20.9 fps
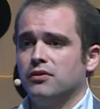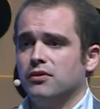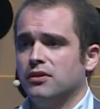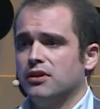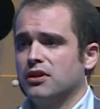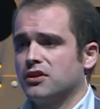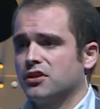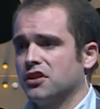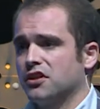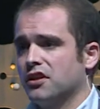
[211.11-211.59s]

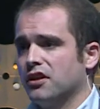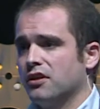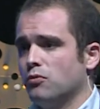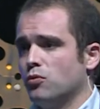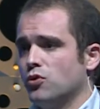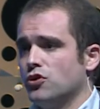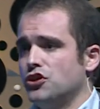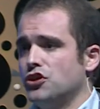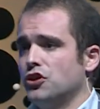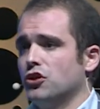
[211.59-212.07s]
Yesterday
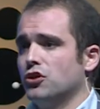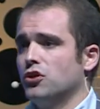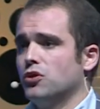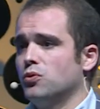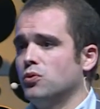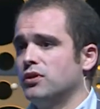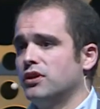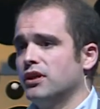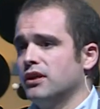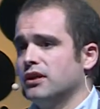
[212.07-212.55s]
we
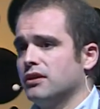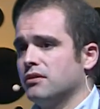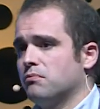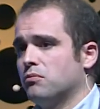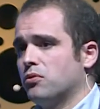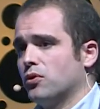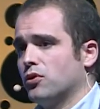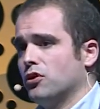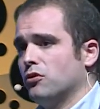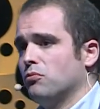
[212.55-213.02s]
showed that
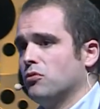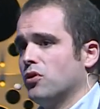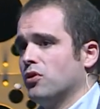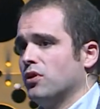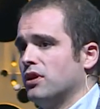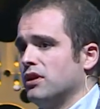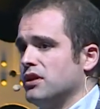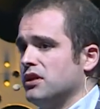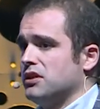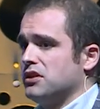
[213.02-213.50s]
Purdue
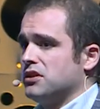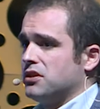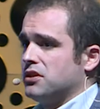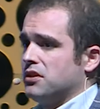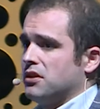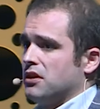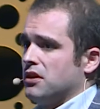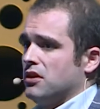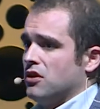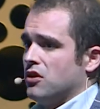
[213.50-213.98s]
model is
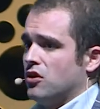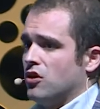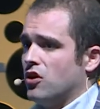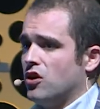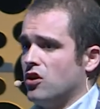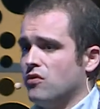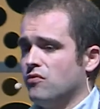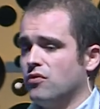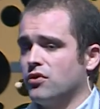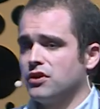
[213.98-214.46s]

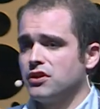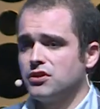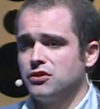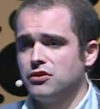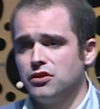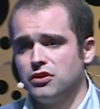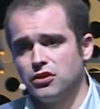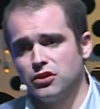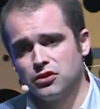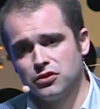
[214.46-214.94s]
off or is
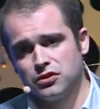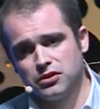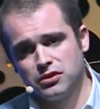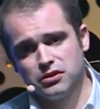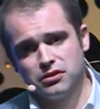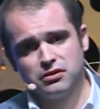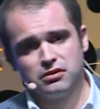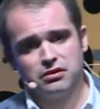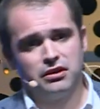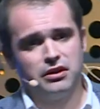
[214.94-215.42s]
not,
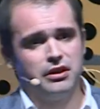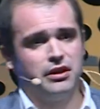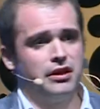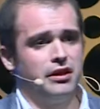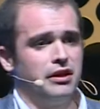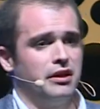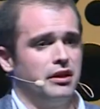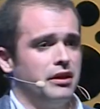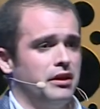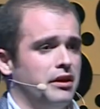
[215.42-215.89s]

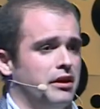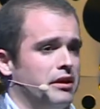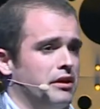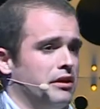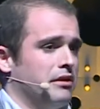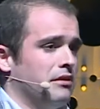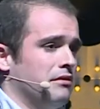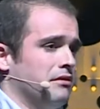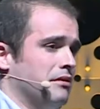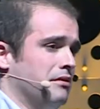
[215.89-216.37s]

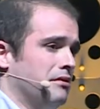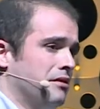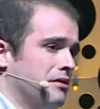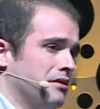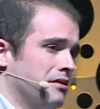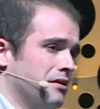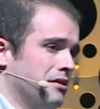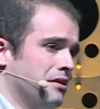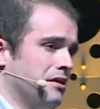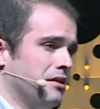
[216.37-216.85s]
uh,
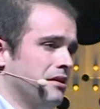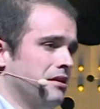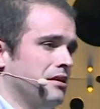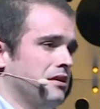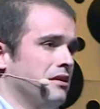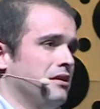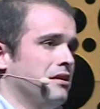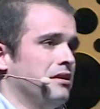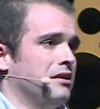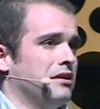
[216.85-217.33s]

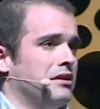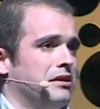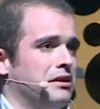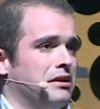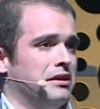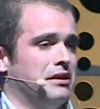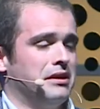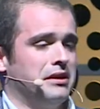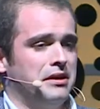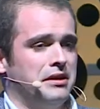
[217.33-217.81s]

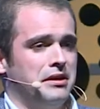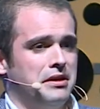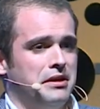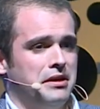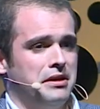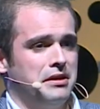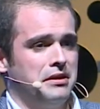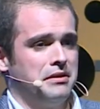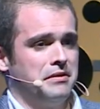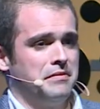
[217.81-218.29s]

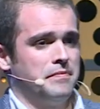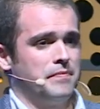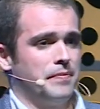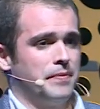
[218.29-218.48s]
uh,